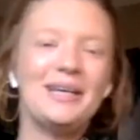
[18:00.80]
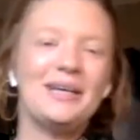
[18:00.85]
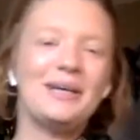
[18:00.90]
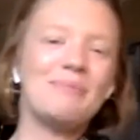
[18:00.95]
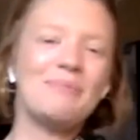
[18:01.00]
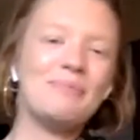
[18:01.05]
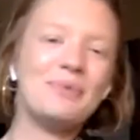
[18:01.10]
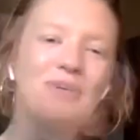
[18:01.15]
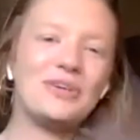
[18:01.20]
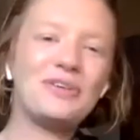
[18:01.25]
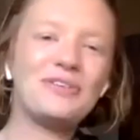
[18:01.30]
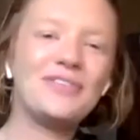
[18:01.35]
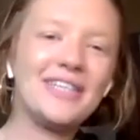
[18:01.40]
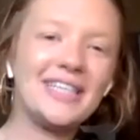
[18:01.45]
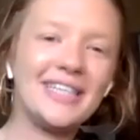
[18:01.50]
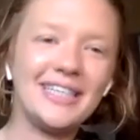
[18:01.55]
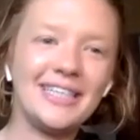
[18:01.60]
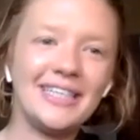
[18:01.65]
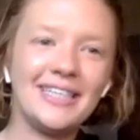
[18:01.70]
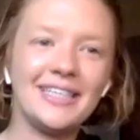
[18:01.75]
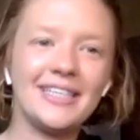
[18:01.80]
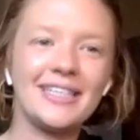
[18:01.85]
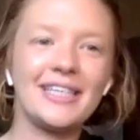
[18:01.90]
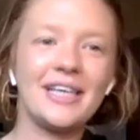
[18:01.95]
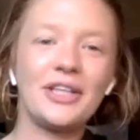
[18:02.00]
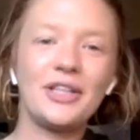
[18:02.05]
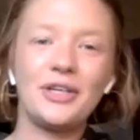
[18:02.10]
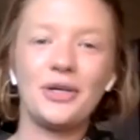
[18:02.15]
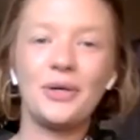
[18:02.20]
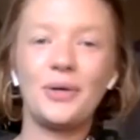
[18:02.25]
moved to
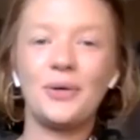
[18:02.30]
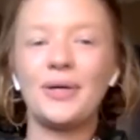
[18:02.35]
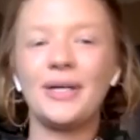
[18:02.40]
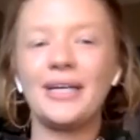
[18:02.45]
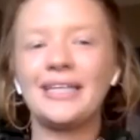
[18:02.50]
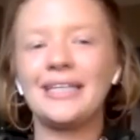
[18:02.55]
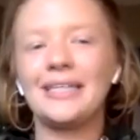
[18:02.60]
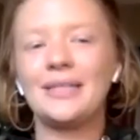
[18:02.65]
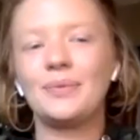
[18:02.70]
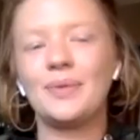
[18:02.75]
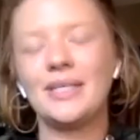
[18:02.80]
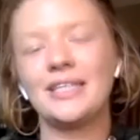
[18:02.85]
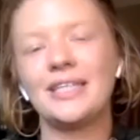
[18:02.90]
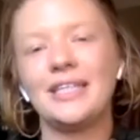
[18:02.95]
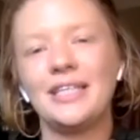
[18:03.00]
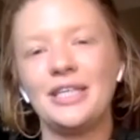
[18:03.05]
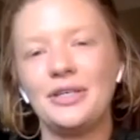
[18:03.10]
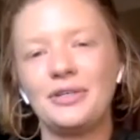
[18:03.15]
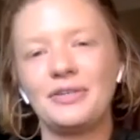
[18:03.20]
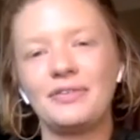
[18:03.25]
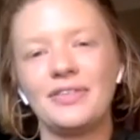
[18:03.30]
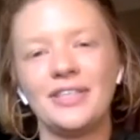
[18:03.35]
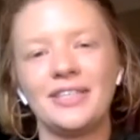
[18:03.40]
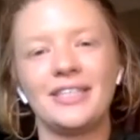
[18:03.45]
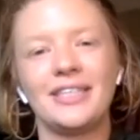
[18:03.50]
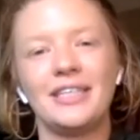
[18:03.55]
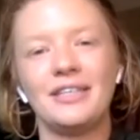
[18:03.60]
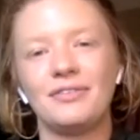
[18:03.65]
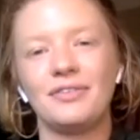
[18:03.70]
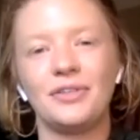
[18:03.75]
Southern Oregon, went to the
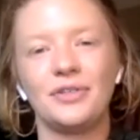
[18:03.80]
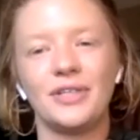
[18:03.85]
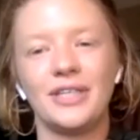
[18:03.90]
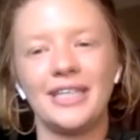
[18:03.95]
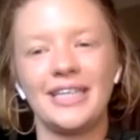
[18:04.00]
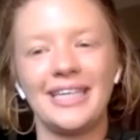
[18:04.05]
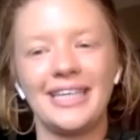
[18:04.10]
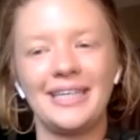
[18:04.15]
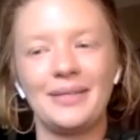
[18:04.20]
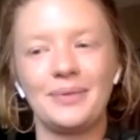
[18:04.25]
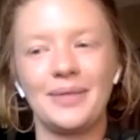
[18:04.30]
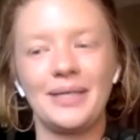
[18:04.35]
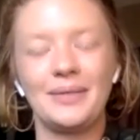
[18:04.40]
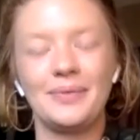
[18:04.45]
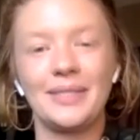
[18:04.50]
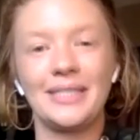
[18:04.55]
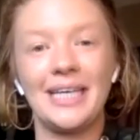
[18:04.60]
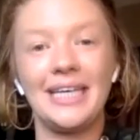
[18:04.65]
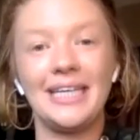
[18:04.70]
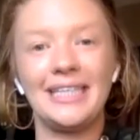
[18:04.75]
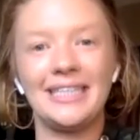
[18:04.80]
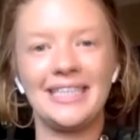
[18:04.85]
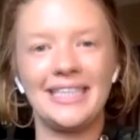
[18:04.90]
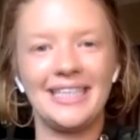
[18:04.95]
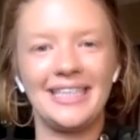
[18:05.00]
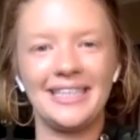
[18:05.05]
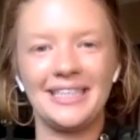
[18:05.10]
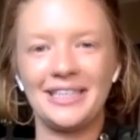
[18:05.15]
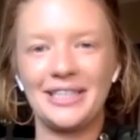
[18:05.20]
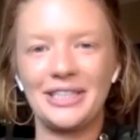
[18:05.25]
University of Oregon when I was
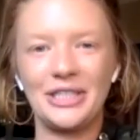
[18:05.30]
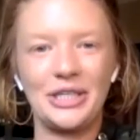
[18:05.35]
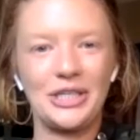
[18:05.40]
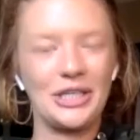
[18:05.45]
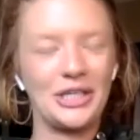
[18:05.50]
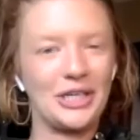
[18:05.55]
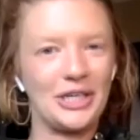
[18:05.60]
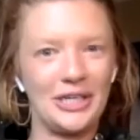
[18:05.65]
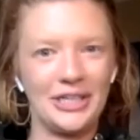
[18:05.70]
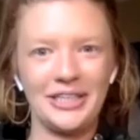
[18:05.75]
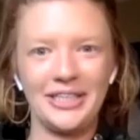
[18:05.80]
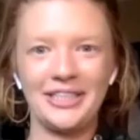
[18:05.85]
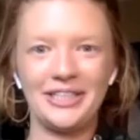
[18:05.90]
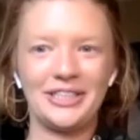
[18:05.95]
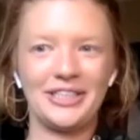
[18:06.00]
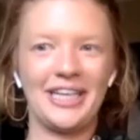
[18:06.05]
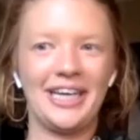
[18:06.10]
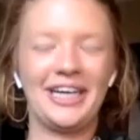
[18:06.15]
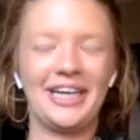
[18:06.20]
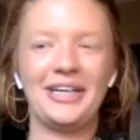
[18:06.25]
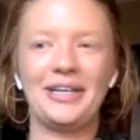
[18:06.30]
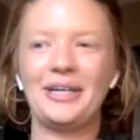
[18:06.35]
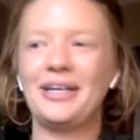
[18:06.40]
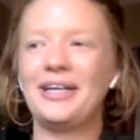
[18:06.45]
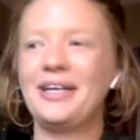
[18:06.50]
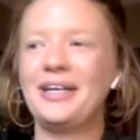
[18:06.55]
18, started college there.